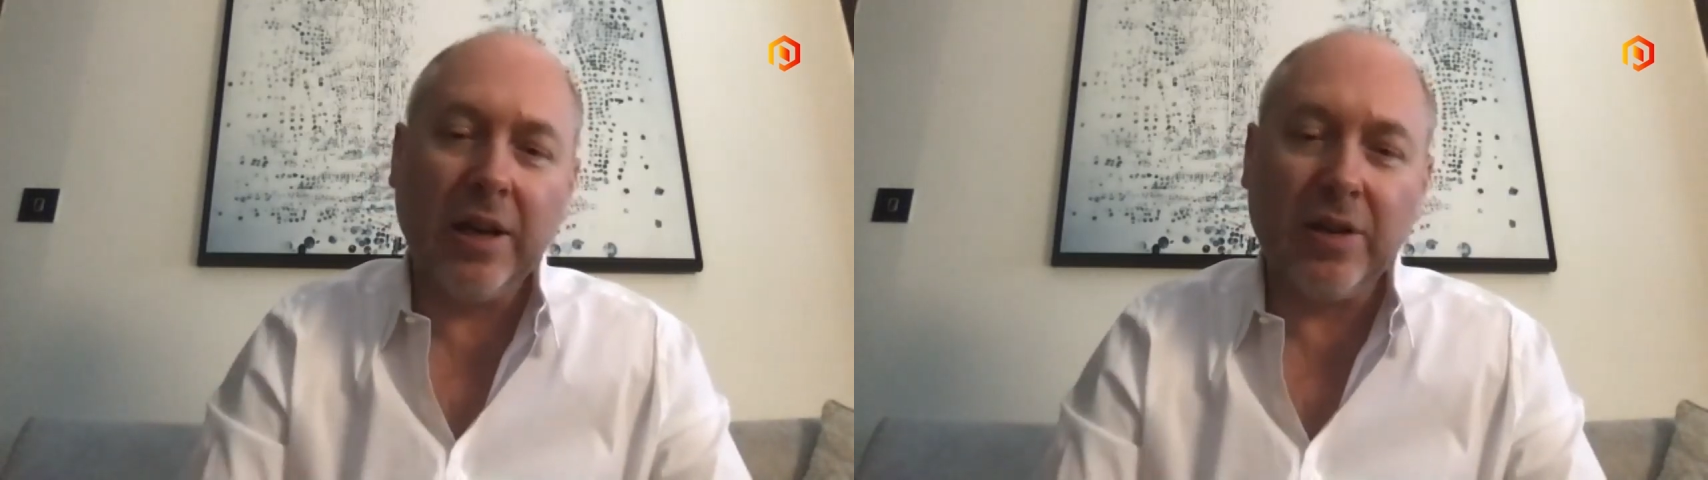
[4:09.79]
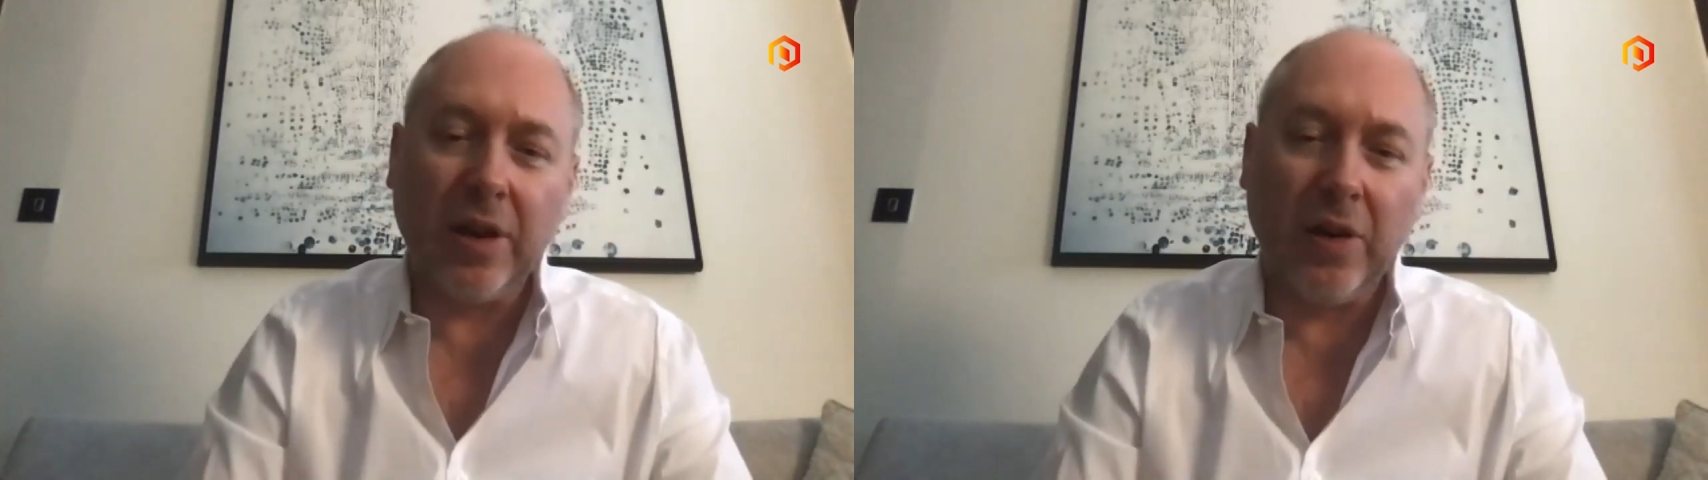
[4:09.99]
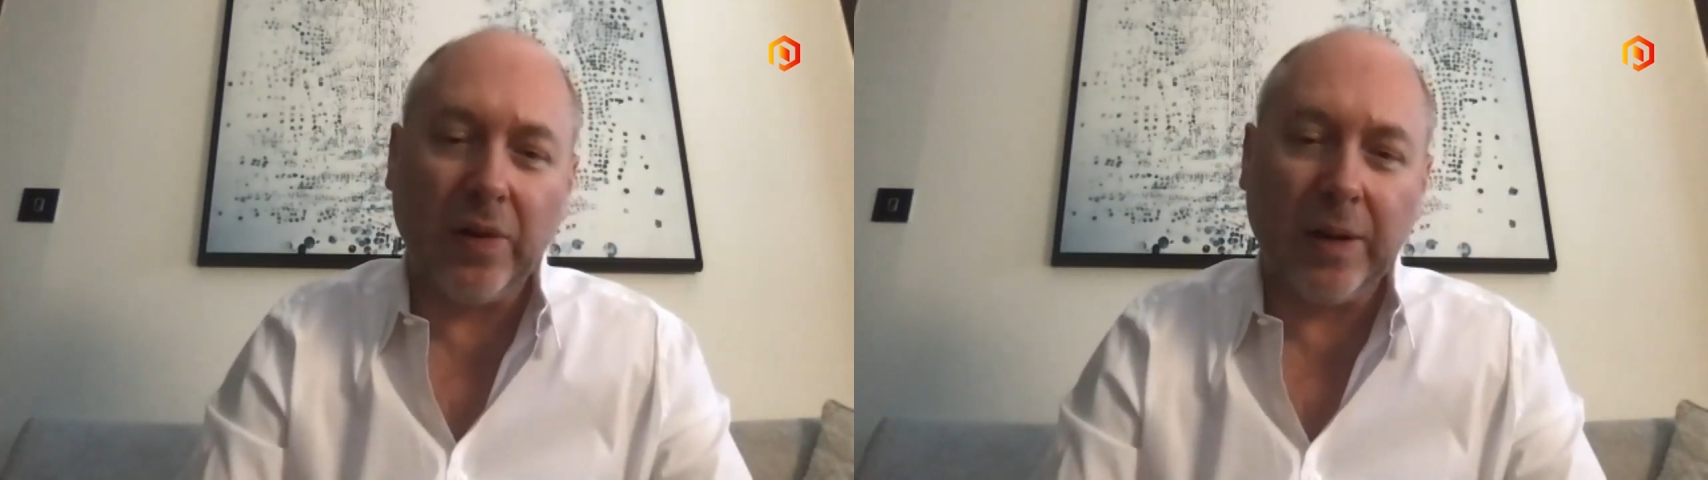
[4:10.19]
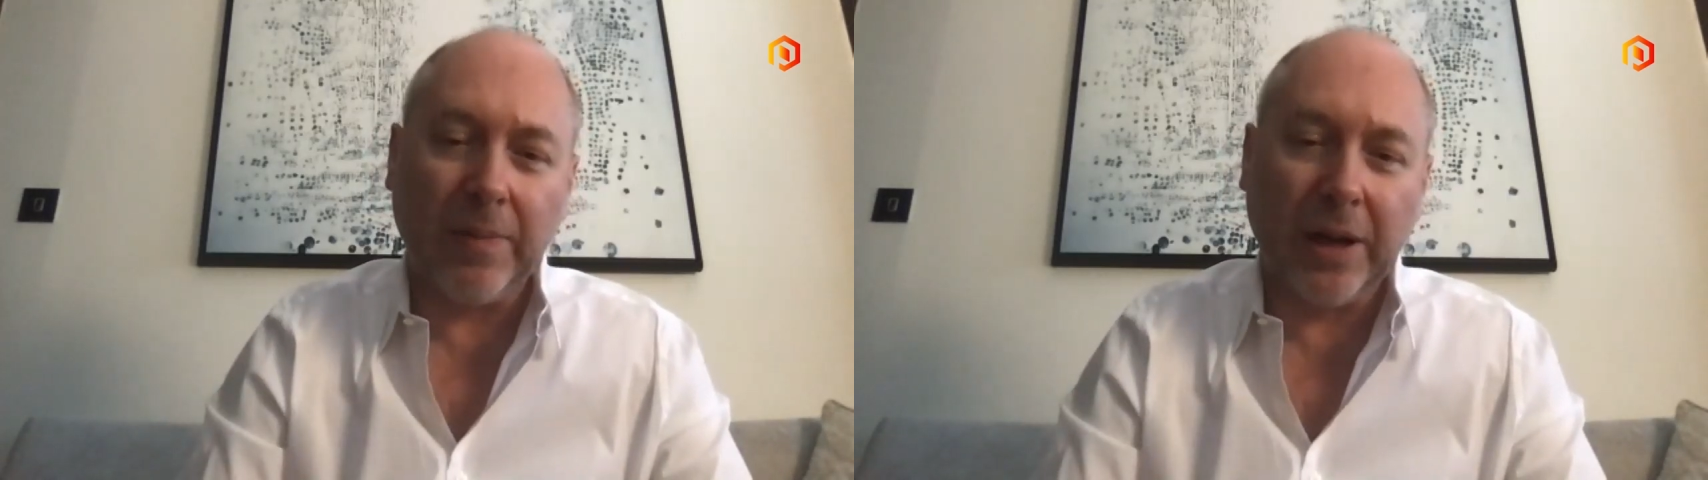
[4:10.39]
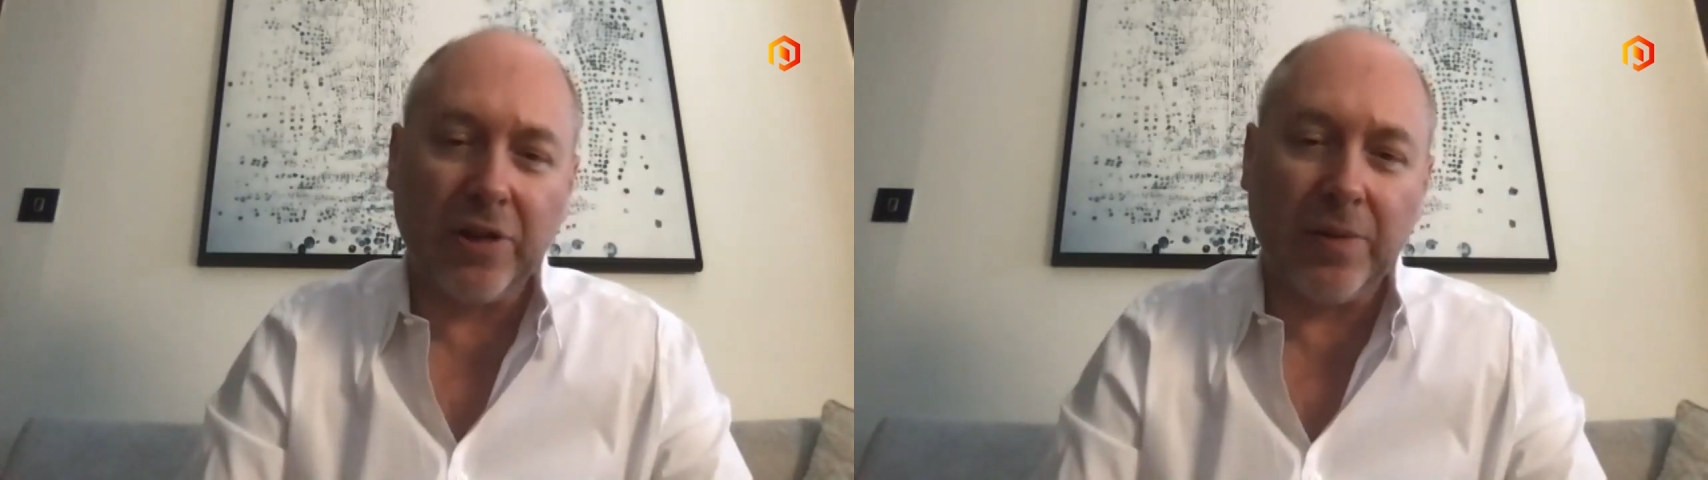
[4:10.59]
to hold their
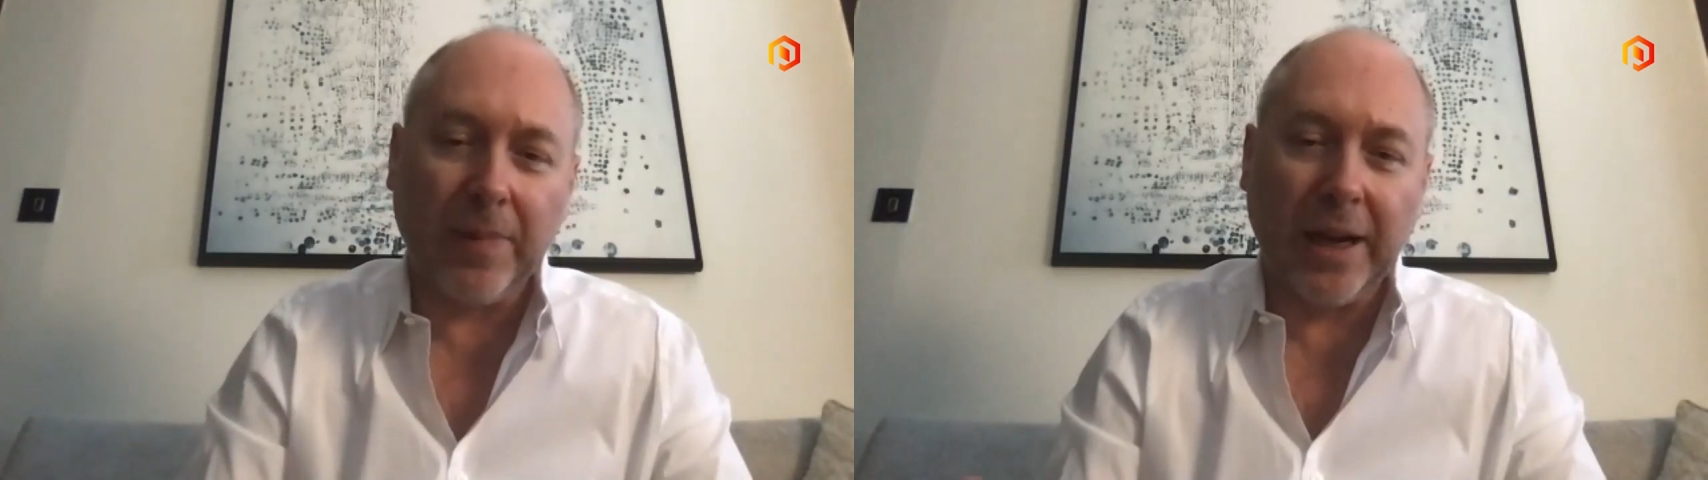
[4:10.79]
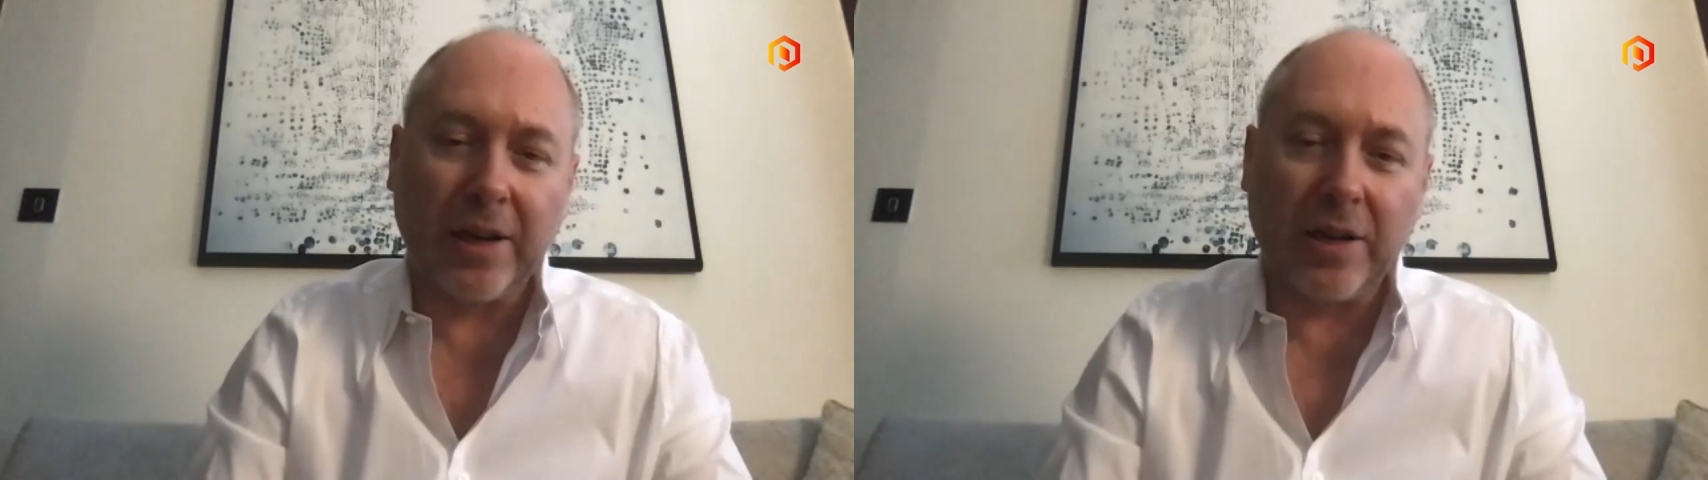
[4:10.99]
budget back